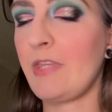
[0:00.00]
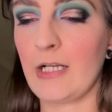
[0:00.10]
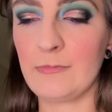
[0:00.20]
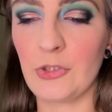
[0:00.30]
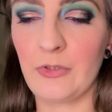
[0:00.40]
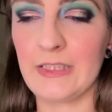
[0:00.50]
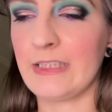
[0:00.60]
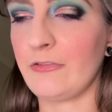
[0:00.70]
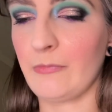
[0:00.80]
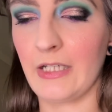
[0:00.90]
I'm so
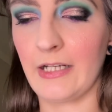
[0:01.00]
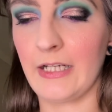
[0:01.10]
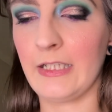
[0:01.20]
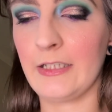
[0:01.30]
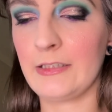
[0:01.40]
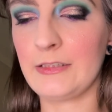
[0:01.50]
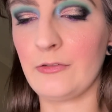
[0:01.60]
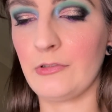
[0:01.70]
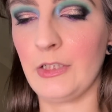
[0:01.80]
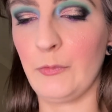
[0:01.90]
content with my highlighters. Don't
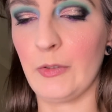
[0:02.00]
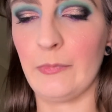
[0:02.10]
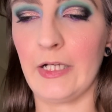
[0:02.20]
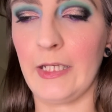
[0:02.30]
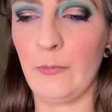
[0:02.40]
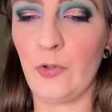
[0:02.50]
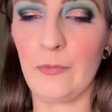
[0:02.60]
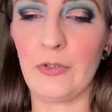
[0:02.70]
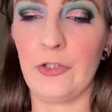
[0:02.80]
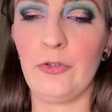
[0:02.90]
really want to buy anymore,
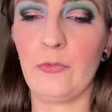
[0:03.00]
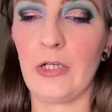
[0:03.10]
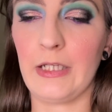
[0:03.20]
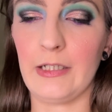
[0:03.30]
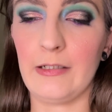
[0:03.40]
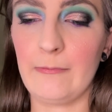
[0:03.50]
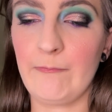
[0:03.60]
but I do want to get